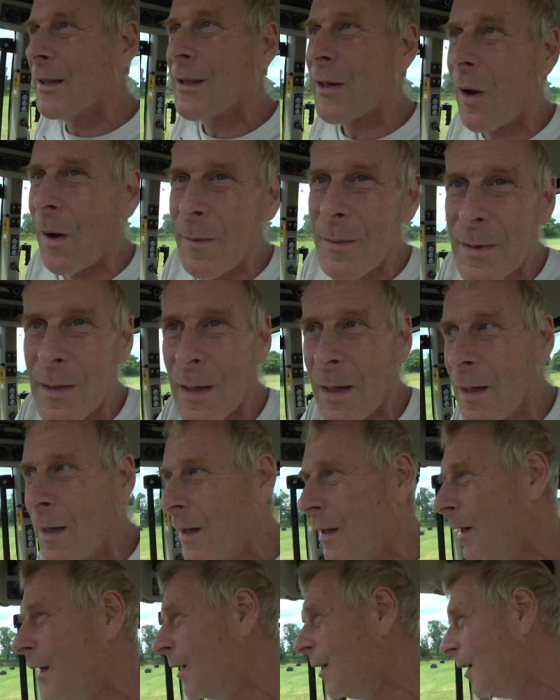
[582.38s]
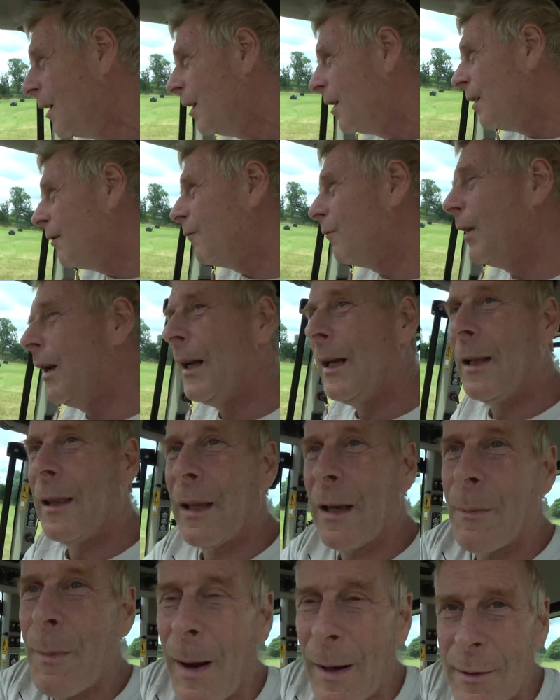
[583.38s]
the time to really
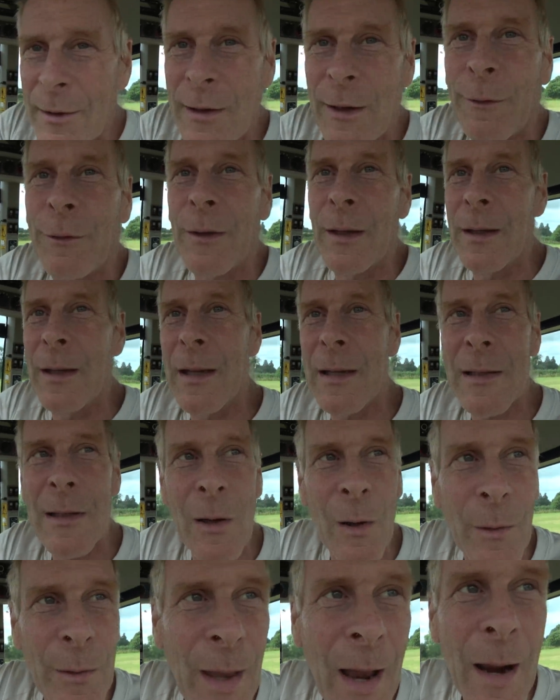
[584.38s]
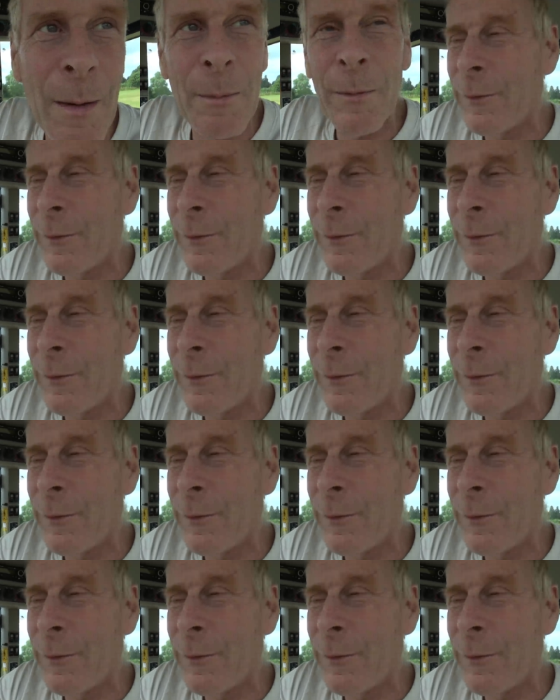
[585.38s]
think about shifting this lot now